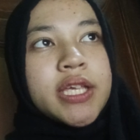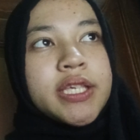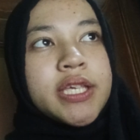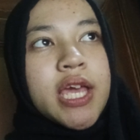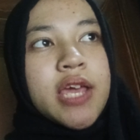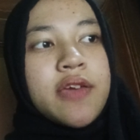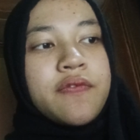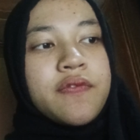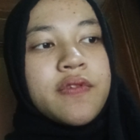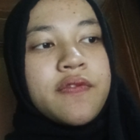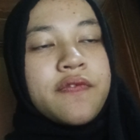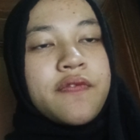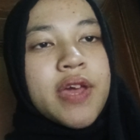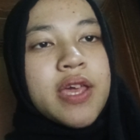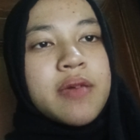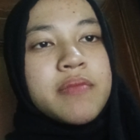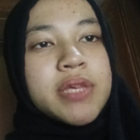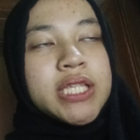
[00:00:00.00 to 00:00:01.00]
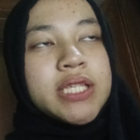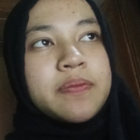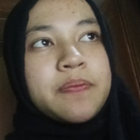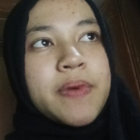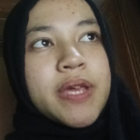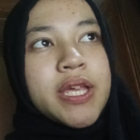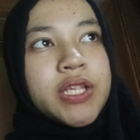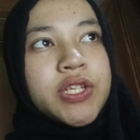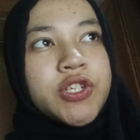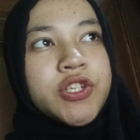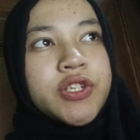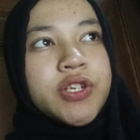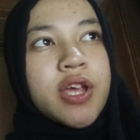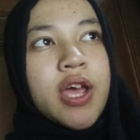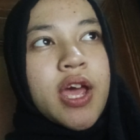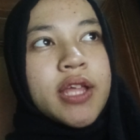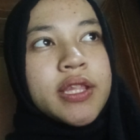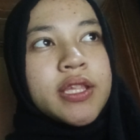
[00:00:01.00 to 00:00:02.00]
gave a famous speech
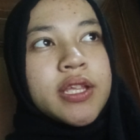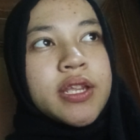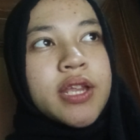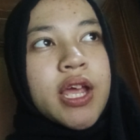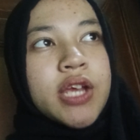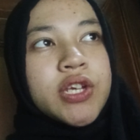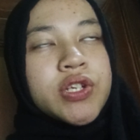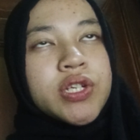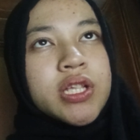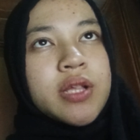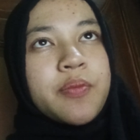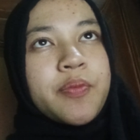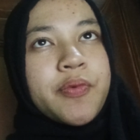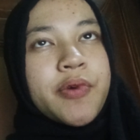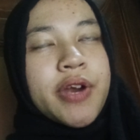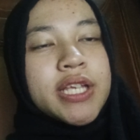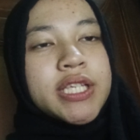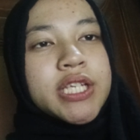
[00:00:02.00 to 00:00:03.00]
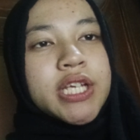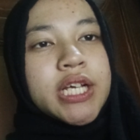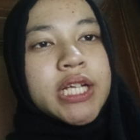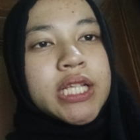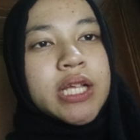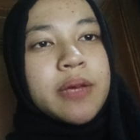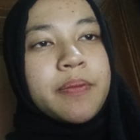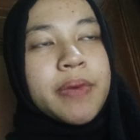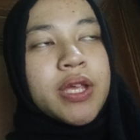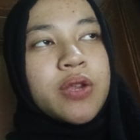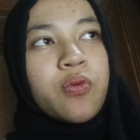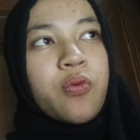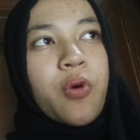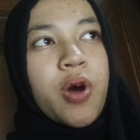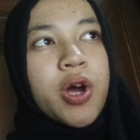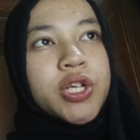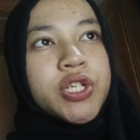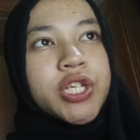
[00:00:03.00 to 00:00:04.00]
at the National Press Club in
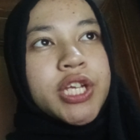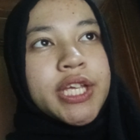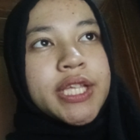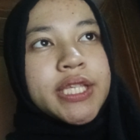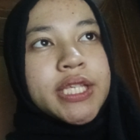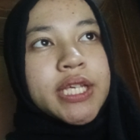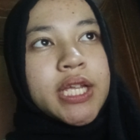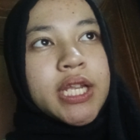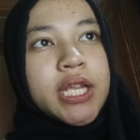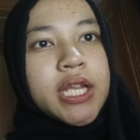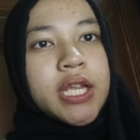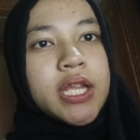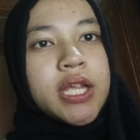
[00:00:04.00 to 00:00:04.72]
Washington.